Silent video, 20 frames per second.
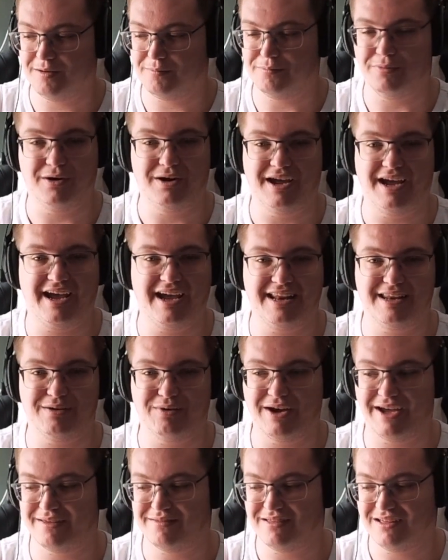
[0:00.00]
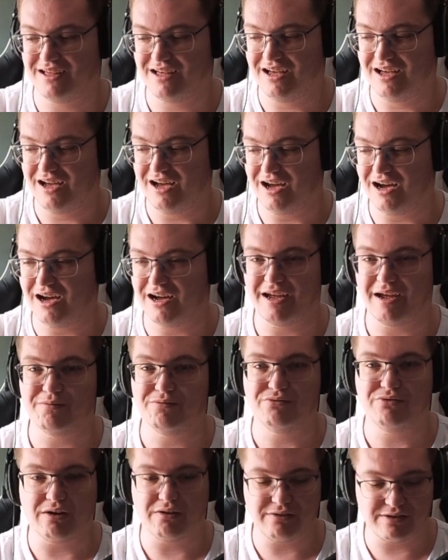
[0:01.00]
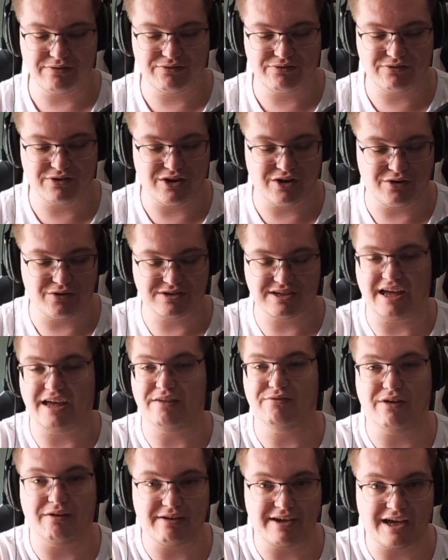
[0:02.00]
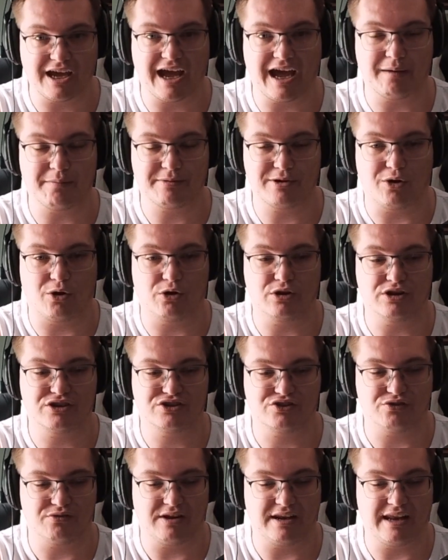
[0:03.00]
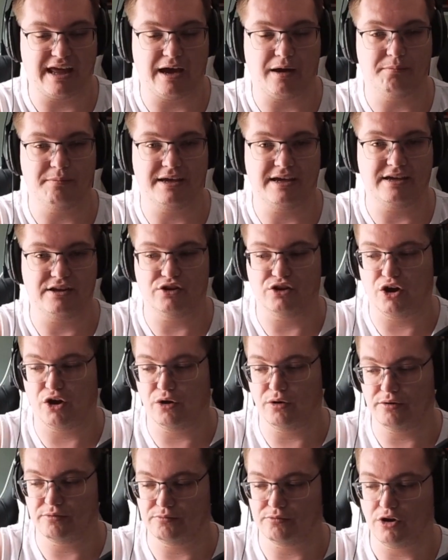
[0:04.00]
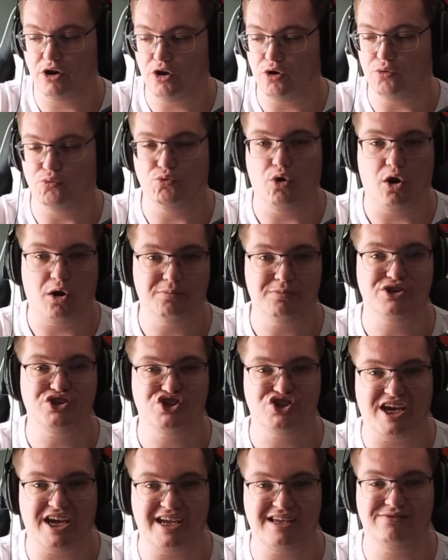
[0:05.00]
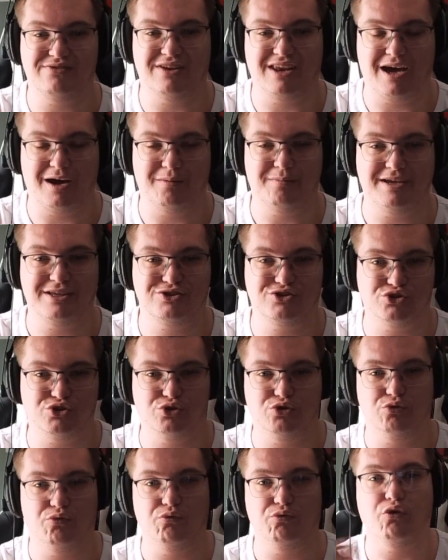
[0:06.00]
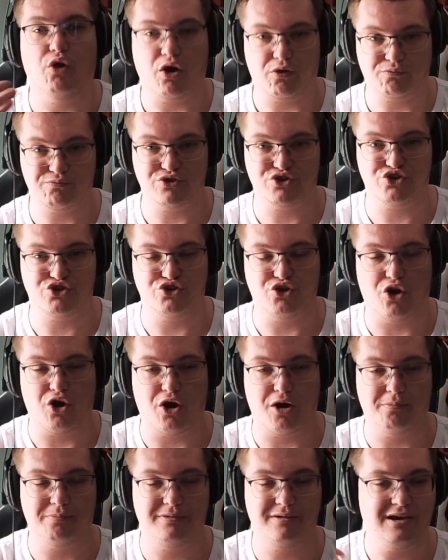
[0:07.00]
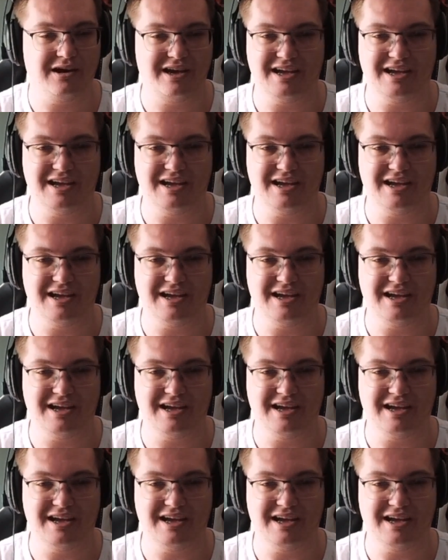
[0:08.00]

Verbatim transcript: But anyway, I am very thrilled and very happy, honest, to allow me, you know, Rob and James allowed me to rob the shop.